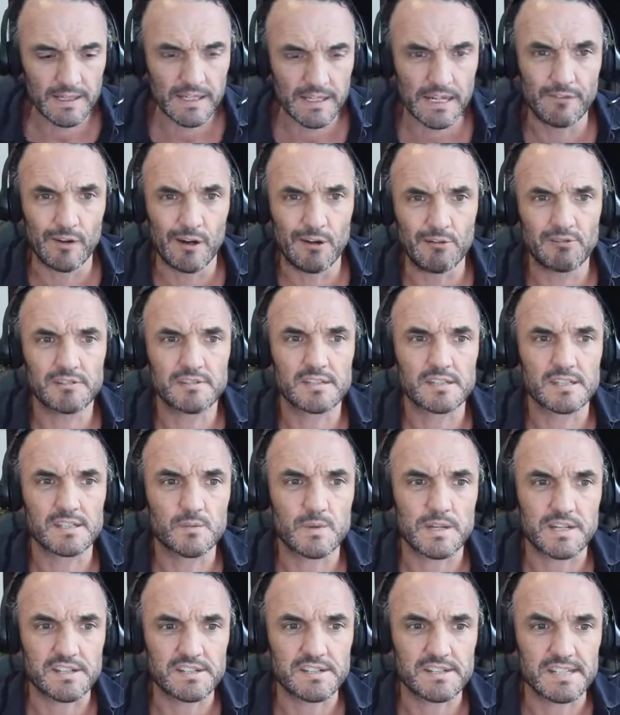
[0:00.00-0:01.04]
If I was to
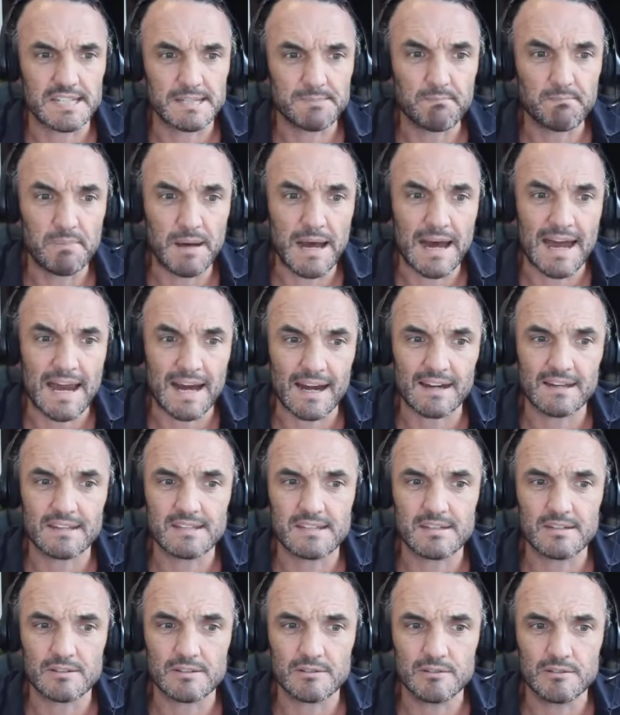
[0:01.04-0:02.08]
switch this back
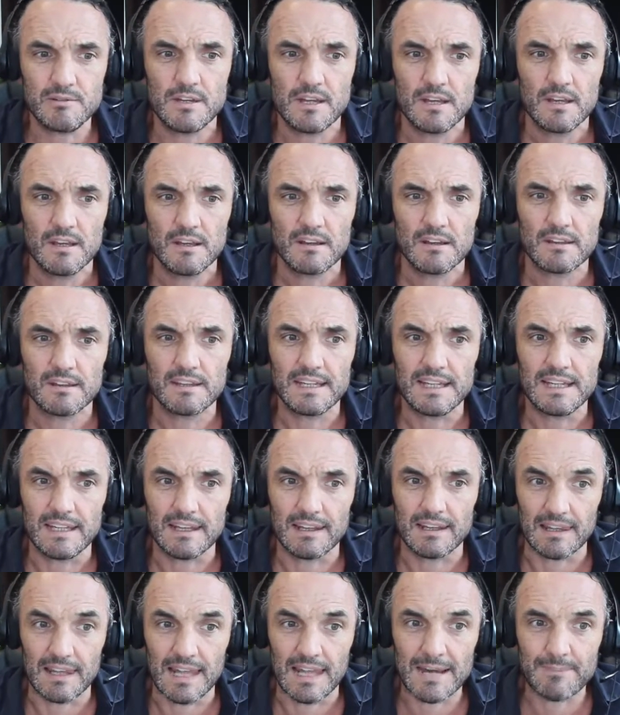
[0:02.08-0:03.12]
to the
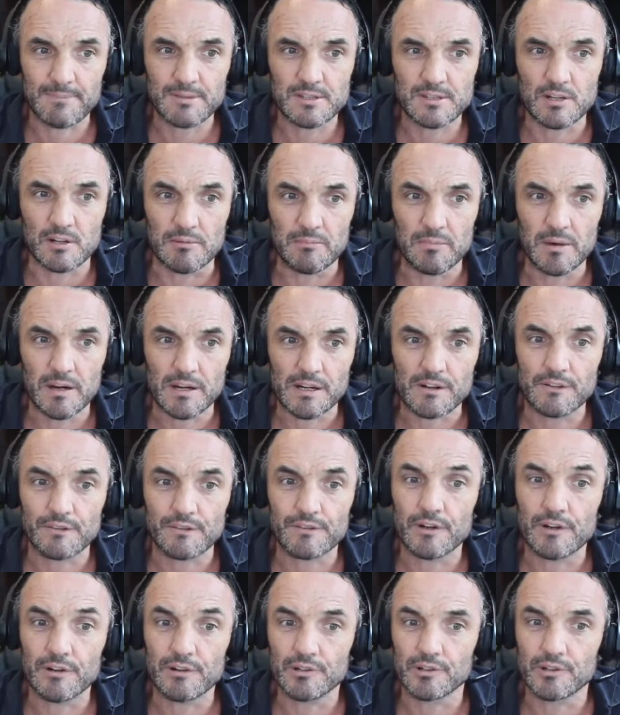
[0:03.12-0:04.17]
laptop
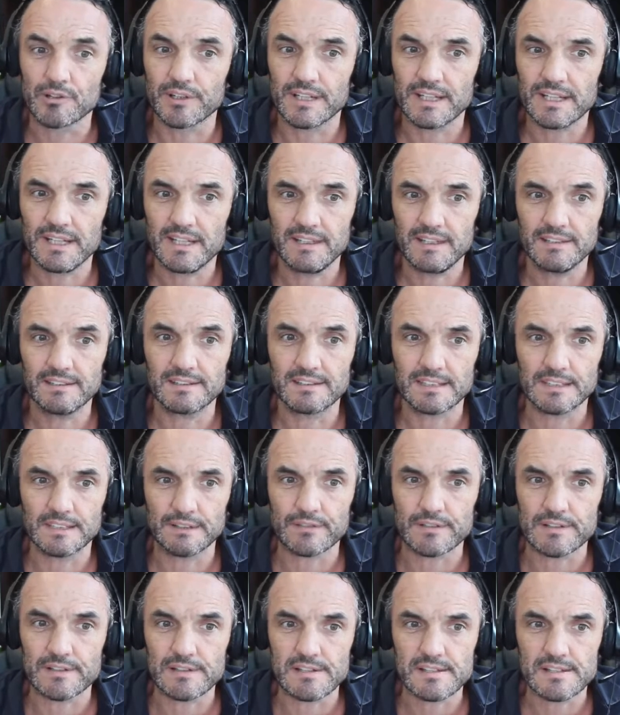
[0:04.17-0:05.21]
microphone, you're going to hear the
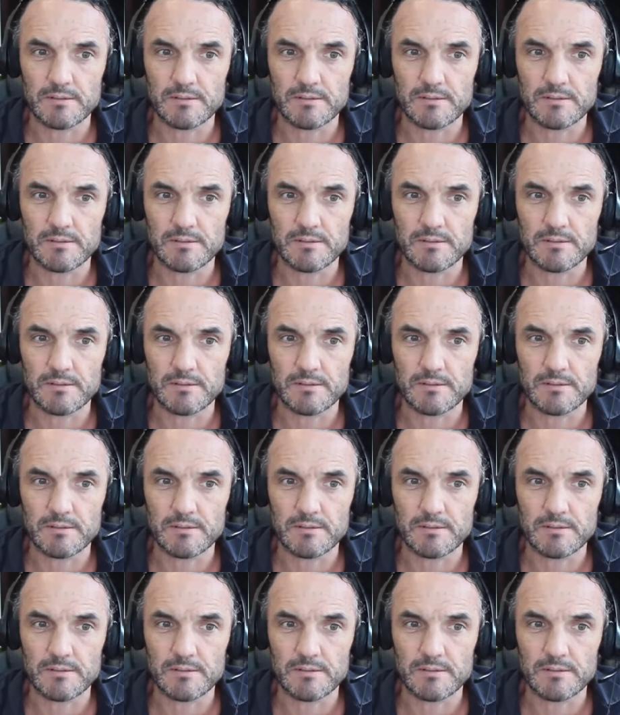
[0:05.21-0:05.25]
difference.